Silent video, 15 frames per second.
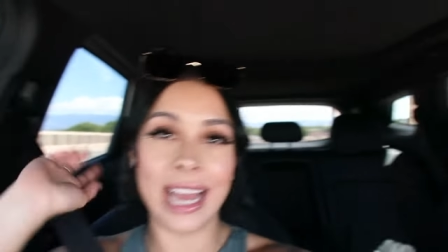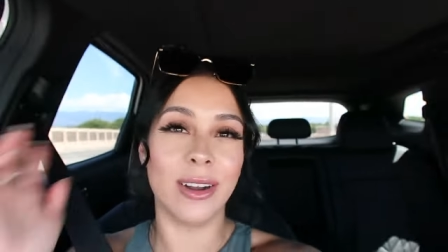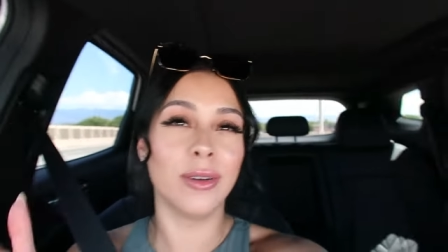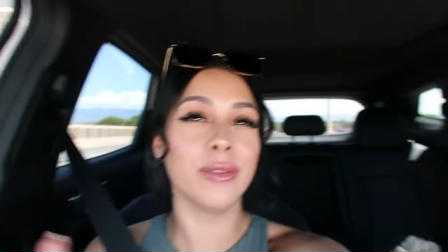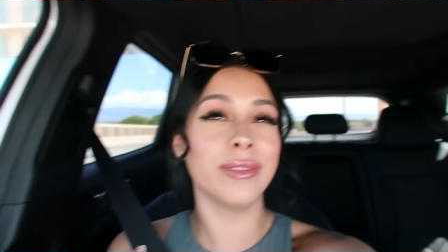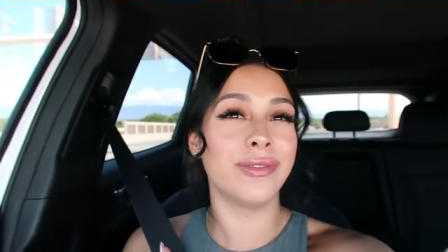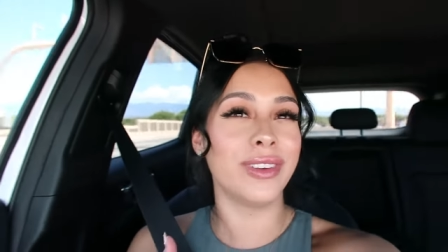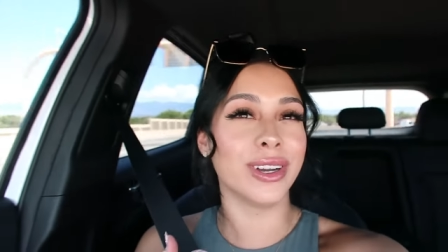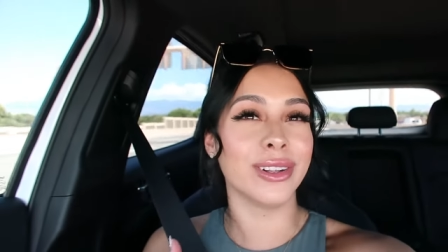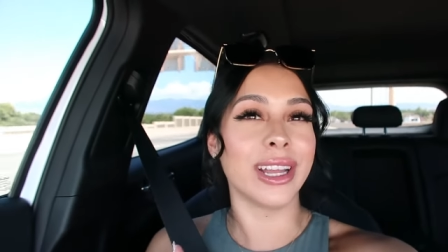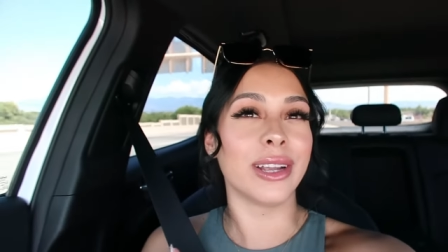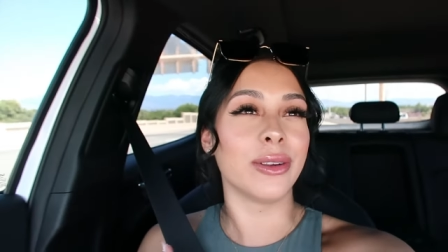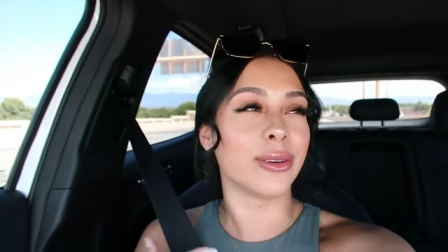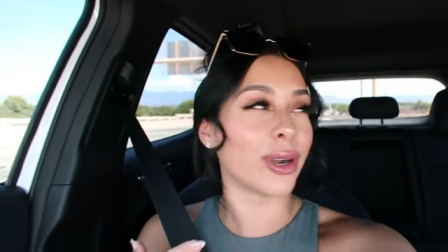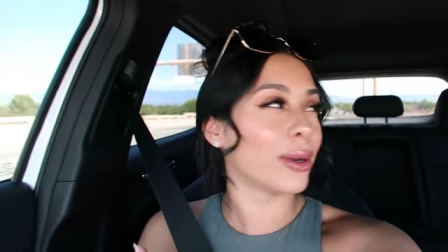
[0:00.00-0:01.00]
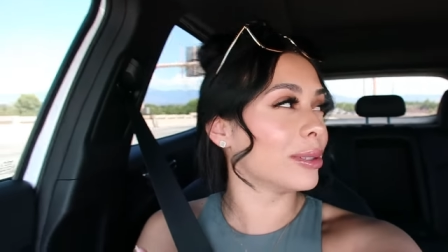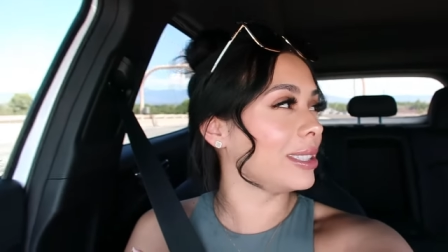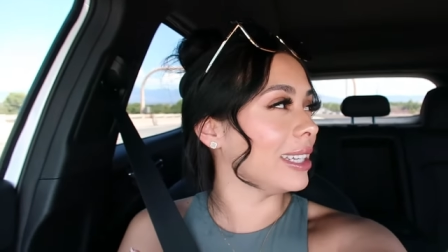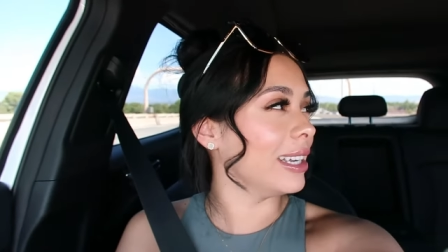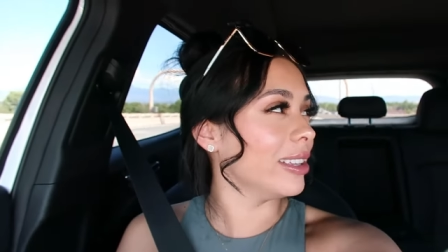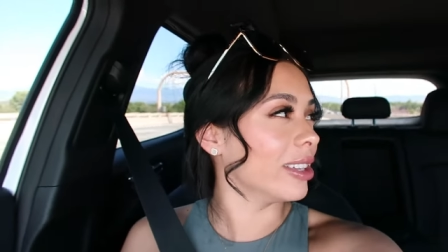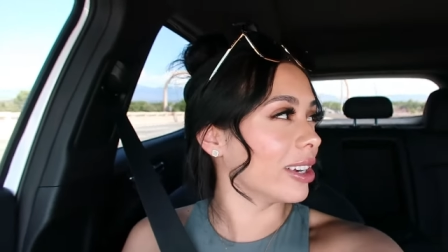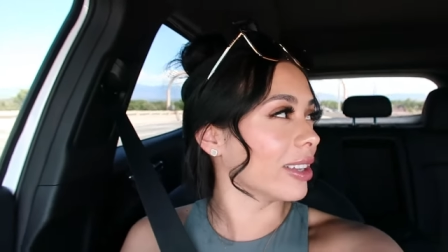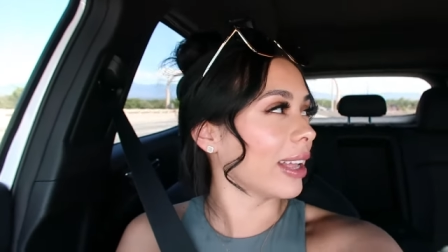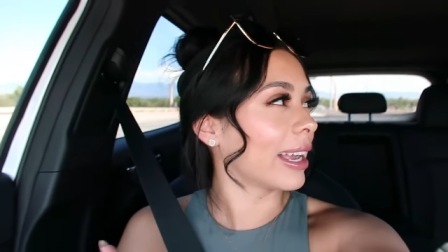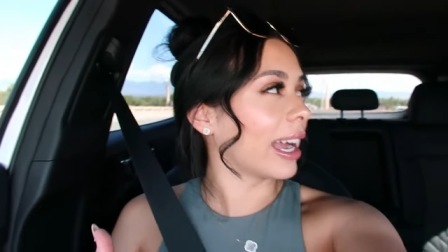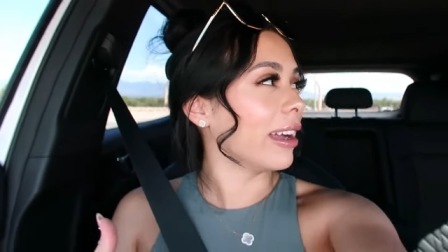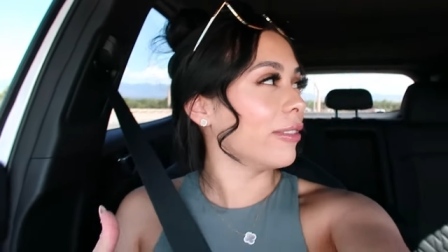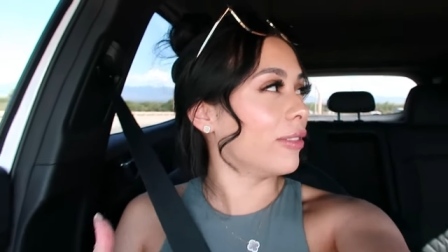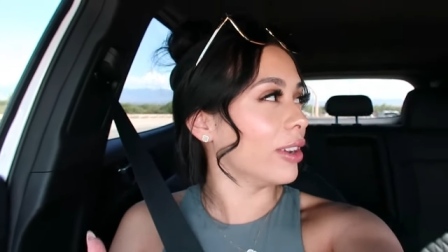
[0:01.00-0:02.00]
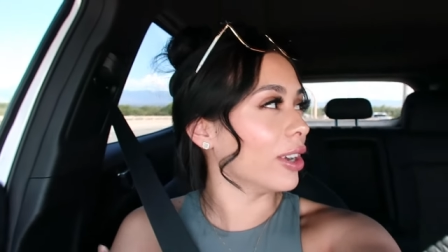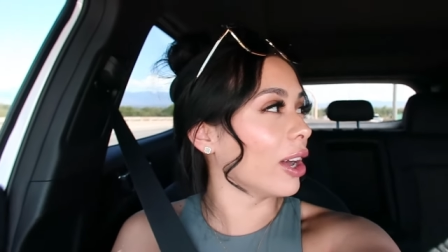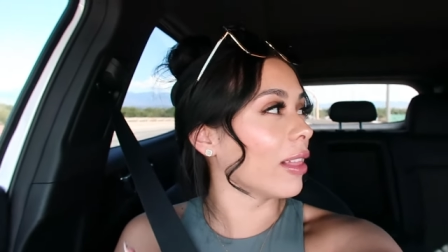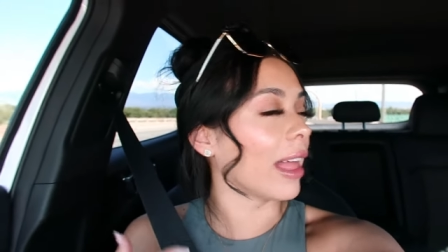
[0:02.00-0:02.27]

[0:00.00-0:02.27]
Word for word: I don't feel like gross either. Like I exactly.